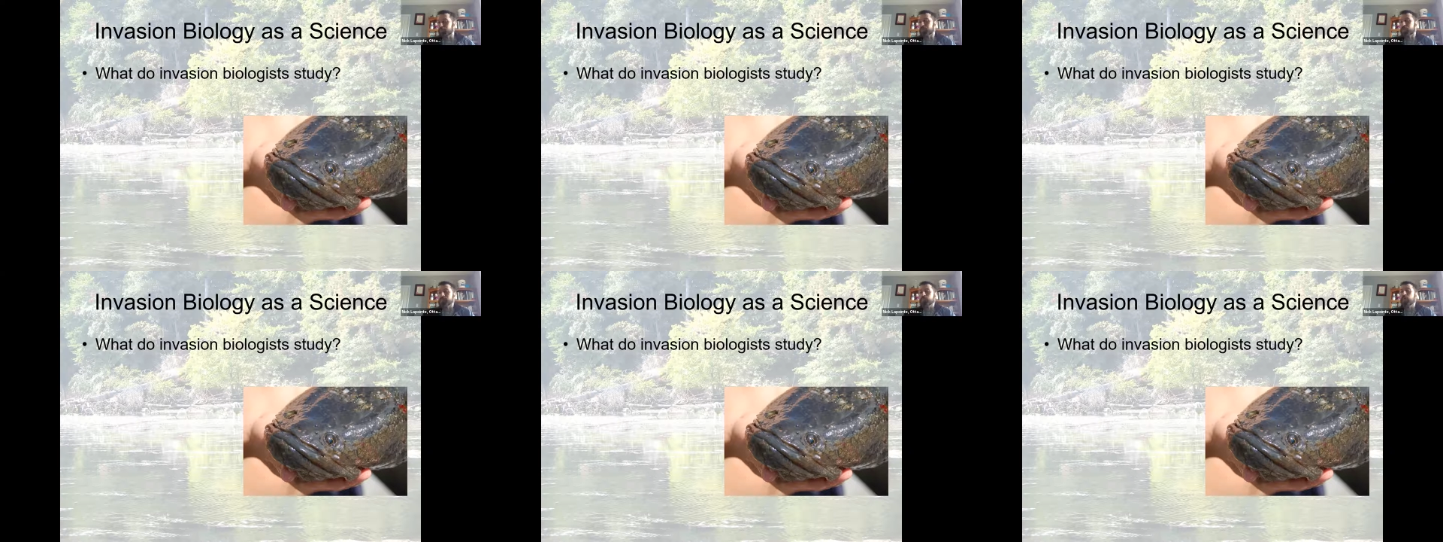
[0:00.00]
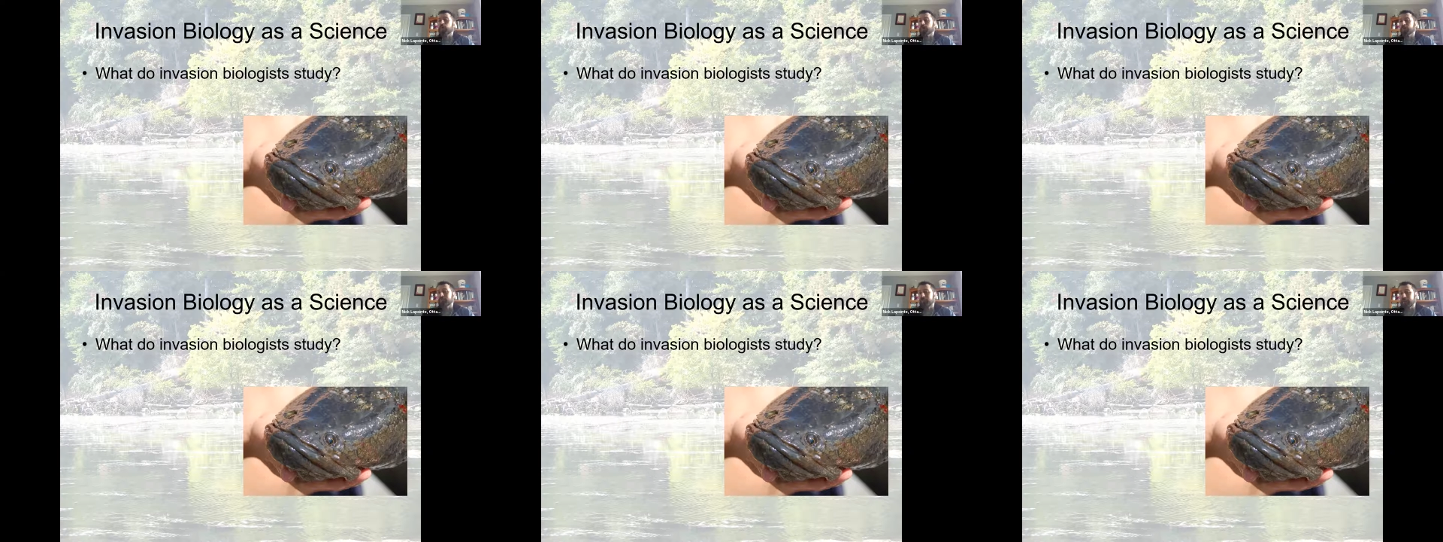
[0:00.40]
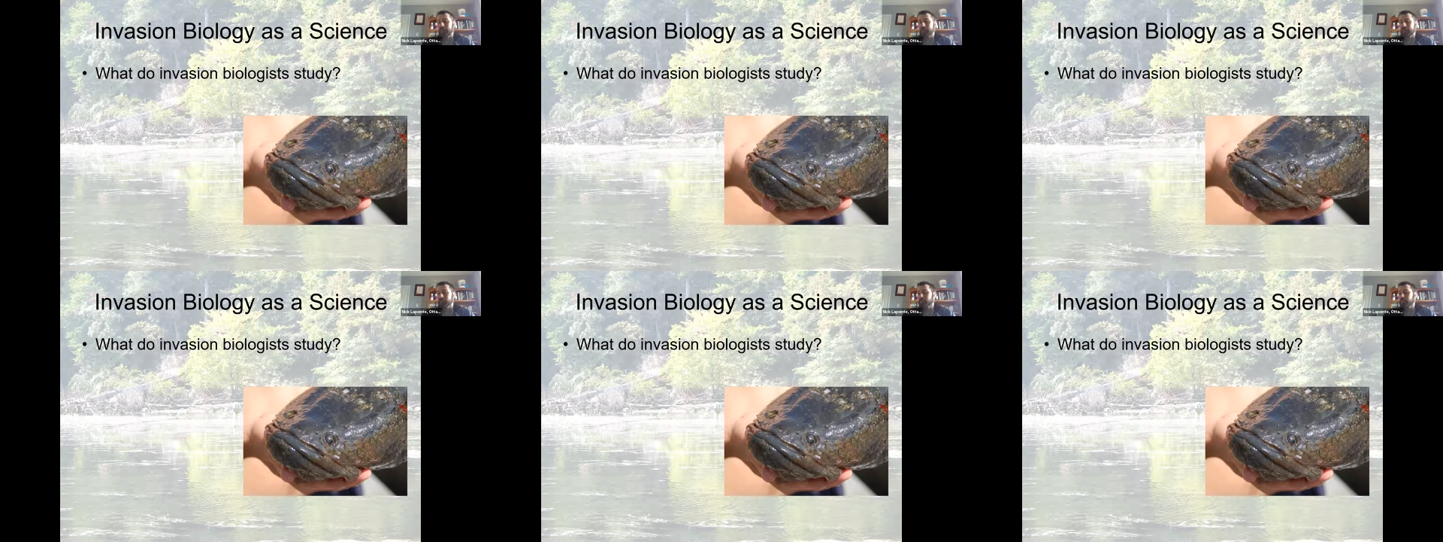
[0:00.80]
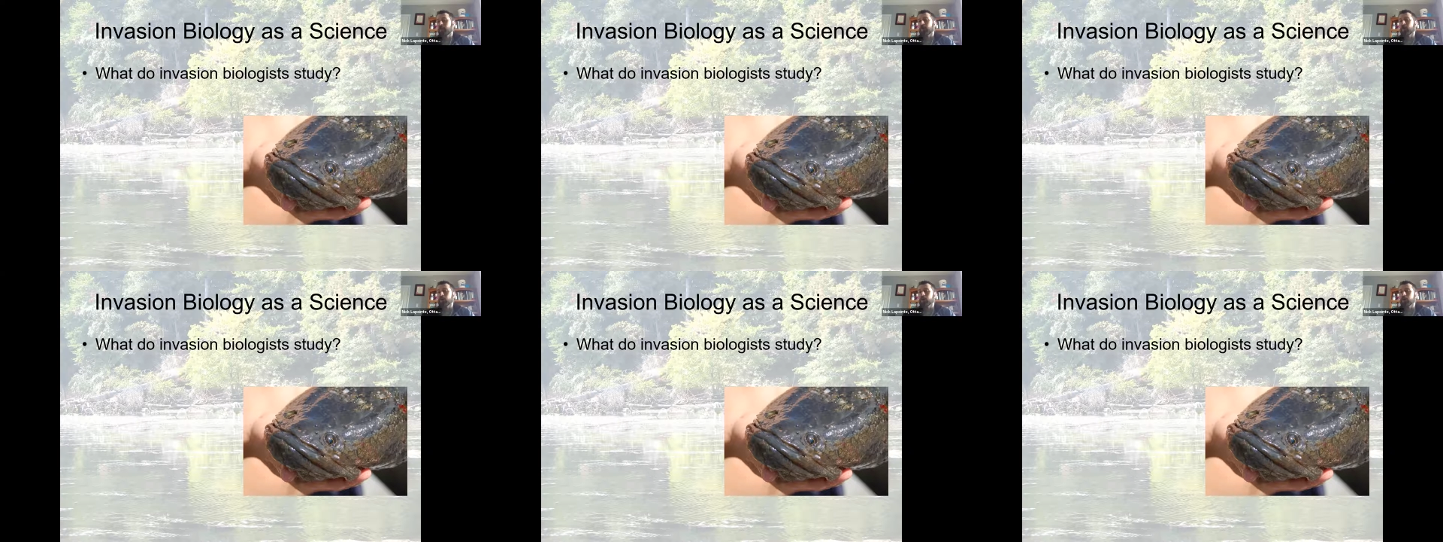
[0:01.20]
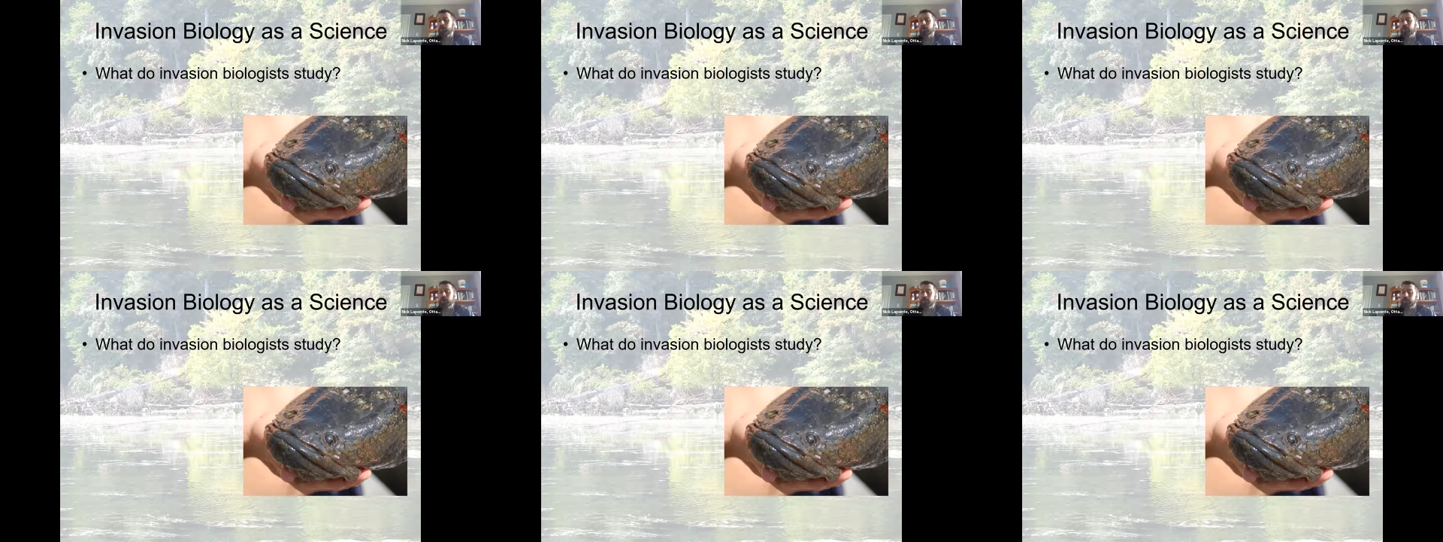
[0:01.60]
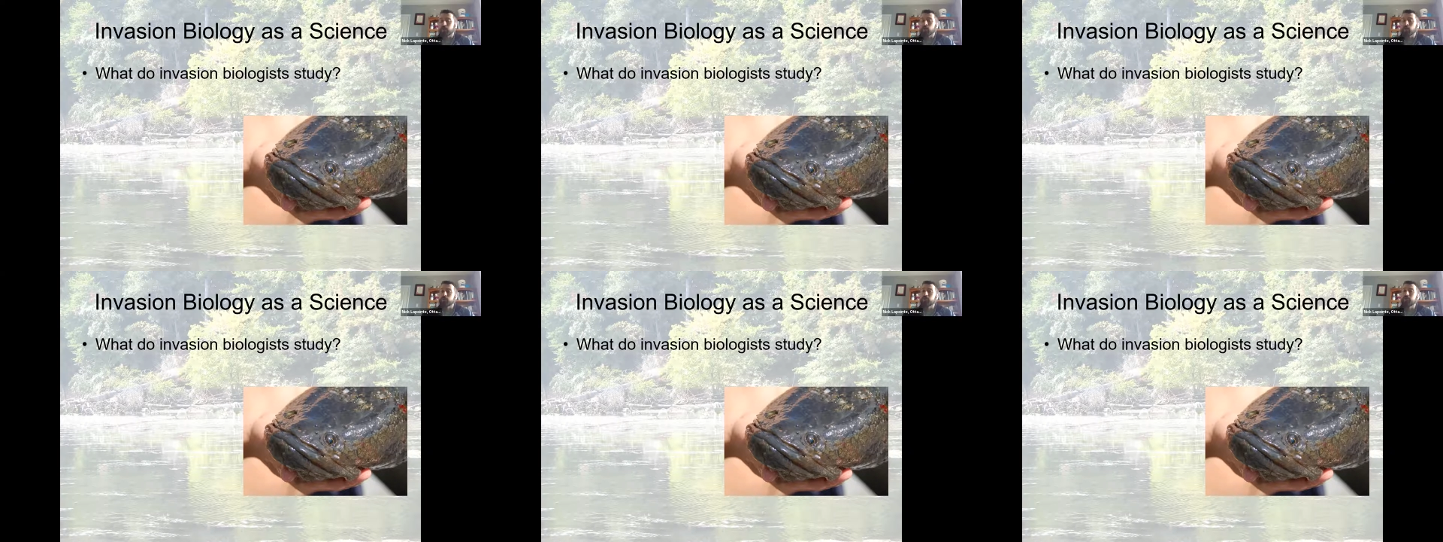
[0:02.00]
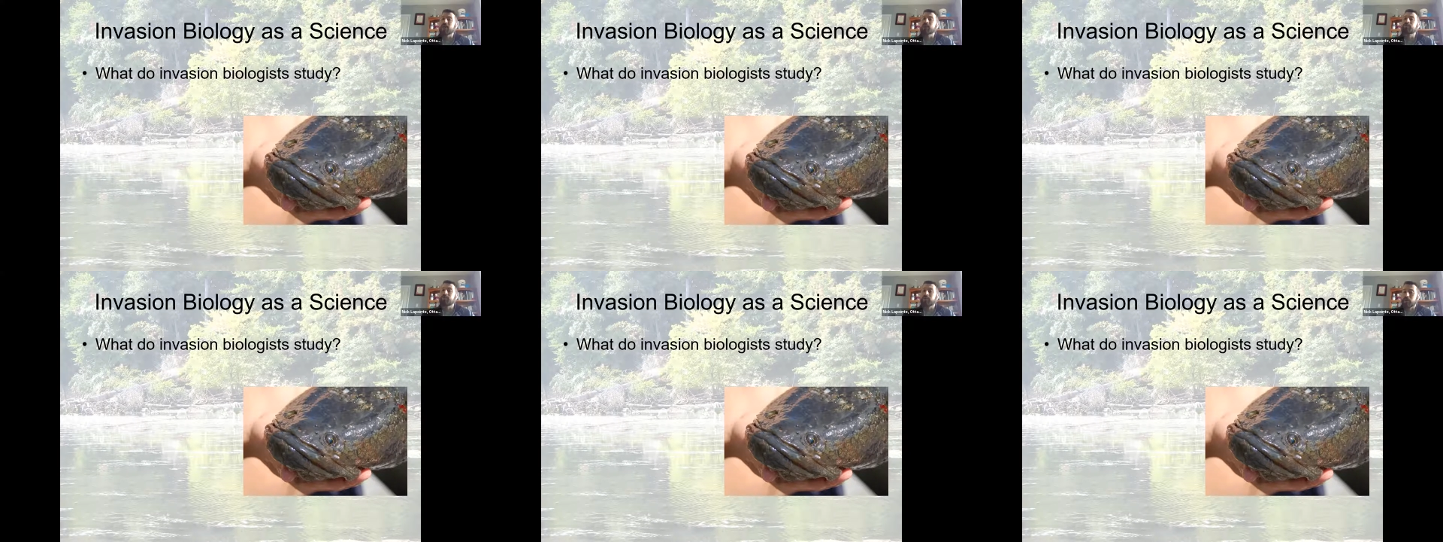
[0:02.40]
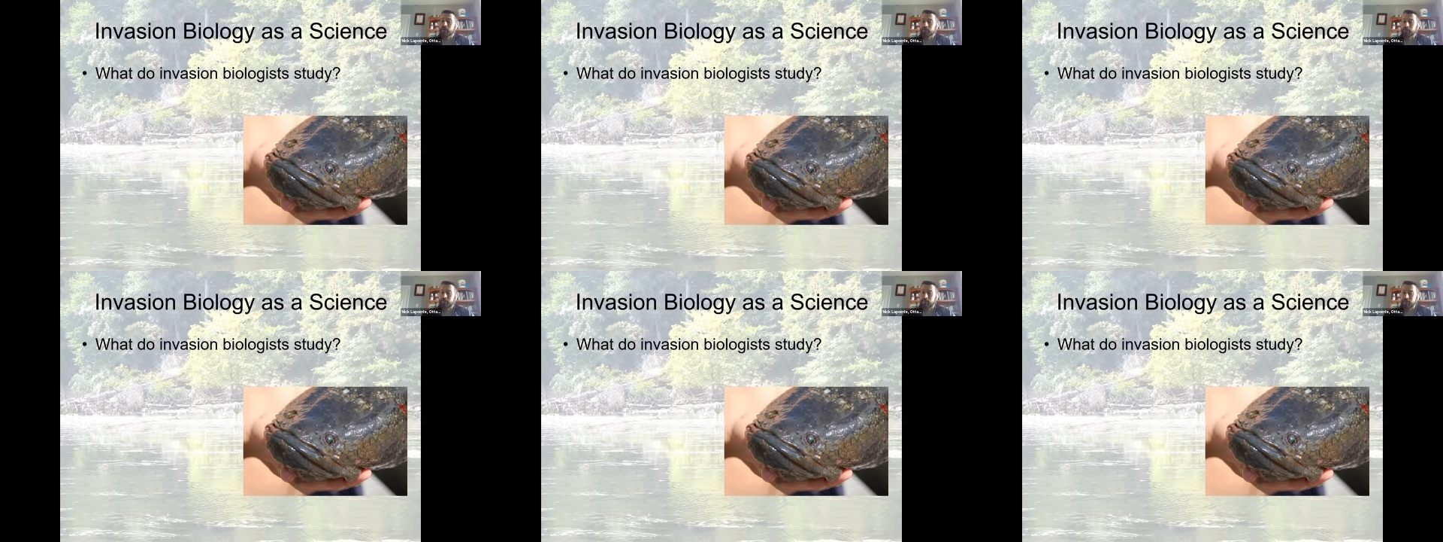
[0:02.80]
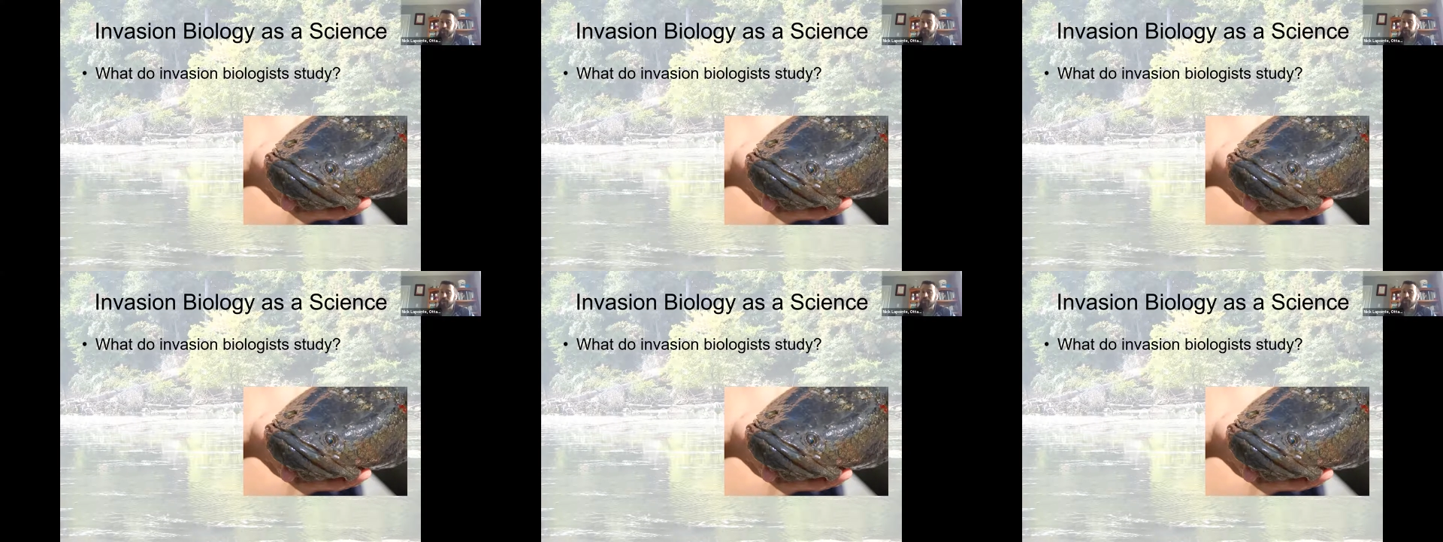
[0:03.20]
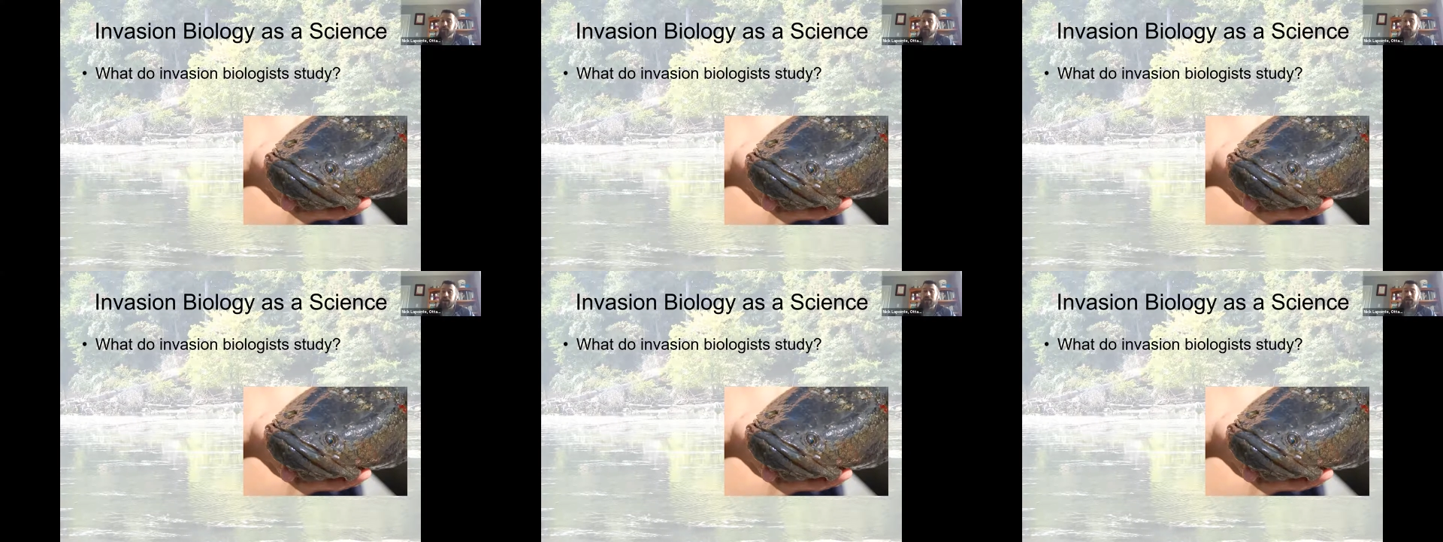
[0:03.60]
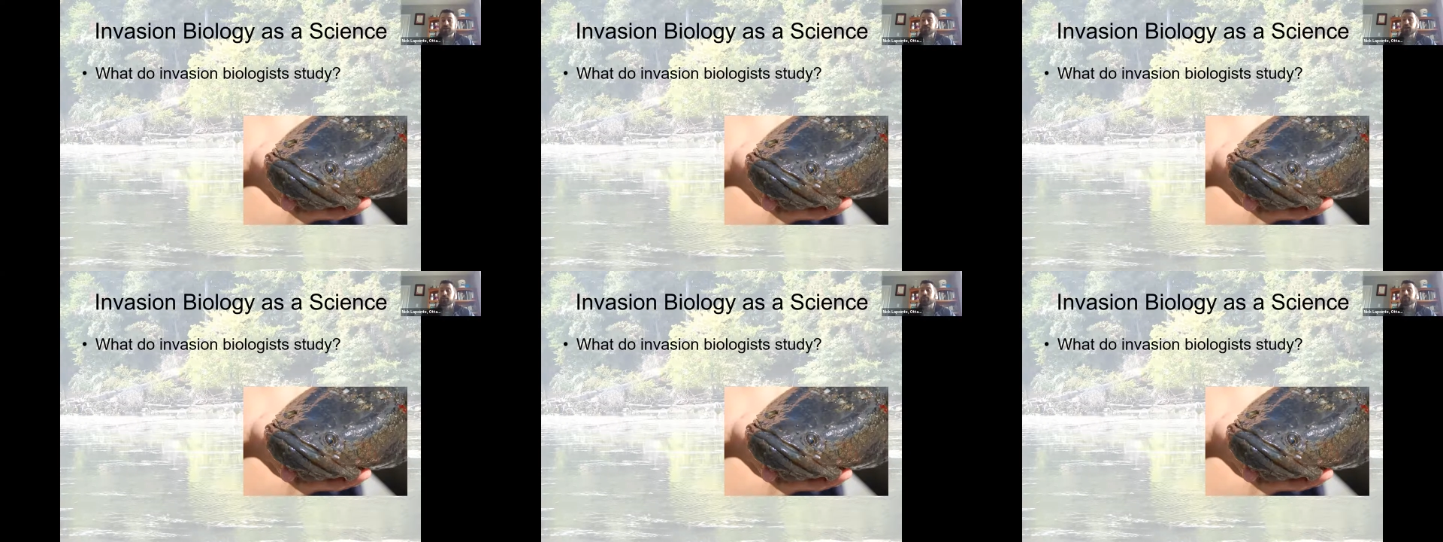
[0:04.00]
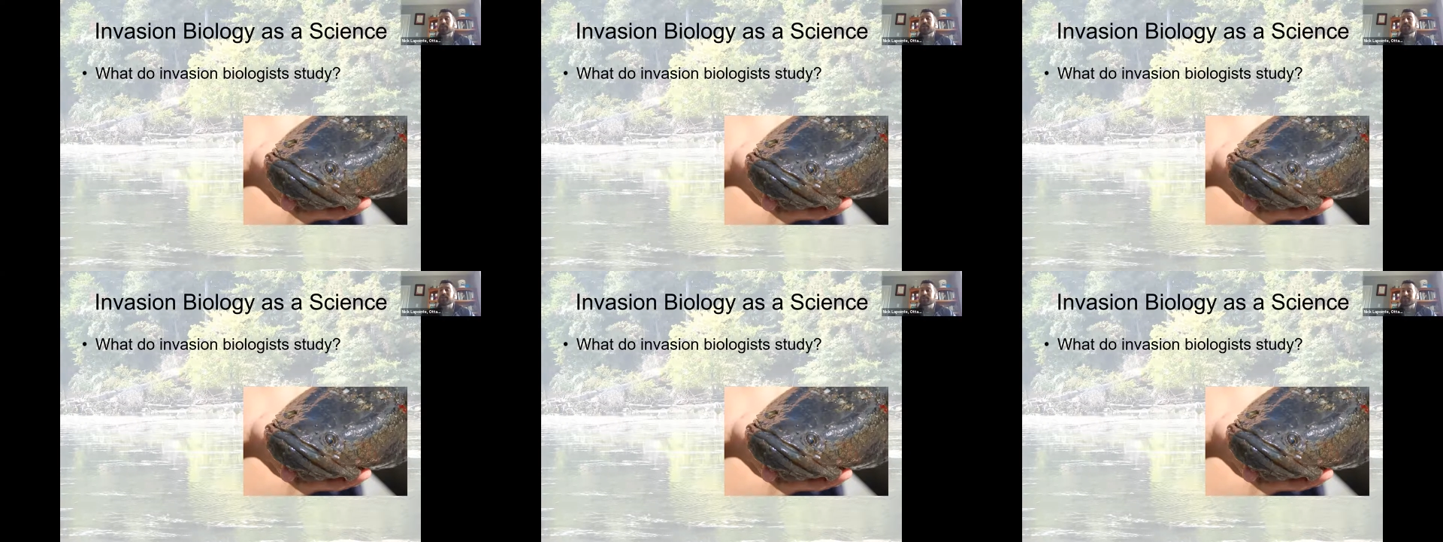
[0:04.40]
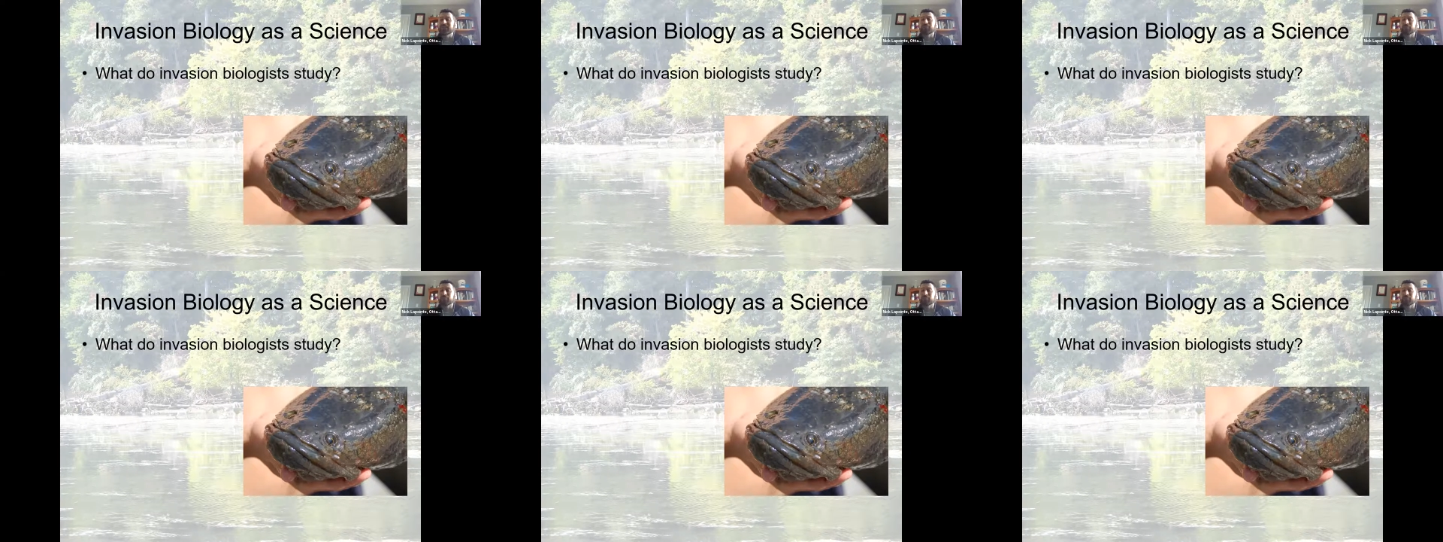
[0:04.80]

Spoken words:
(no speaker visible)